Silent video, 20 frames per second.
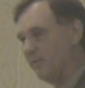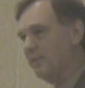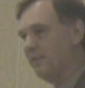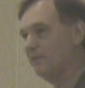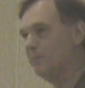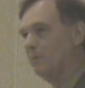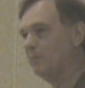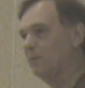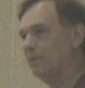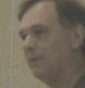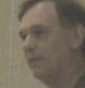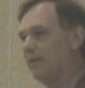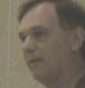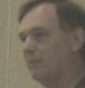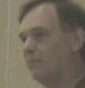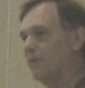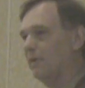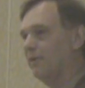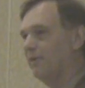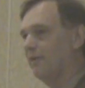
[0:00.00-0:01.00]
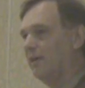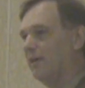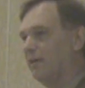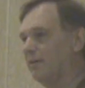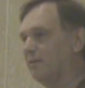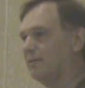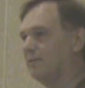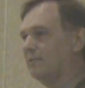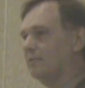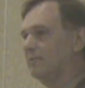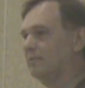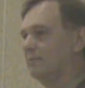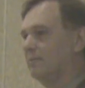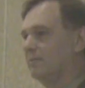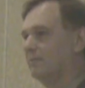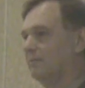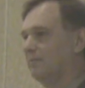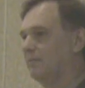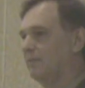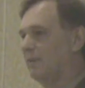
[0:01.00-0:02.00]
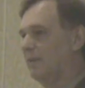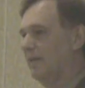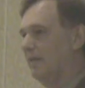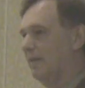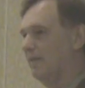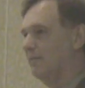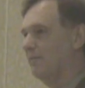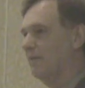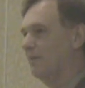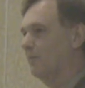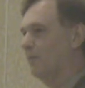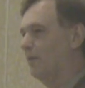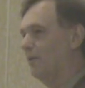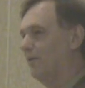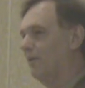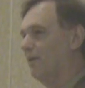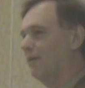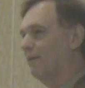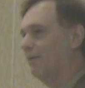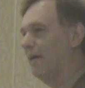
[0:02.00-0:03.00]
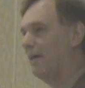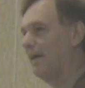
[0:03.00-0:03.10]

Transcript: redeemable at $1 in, $1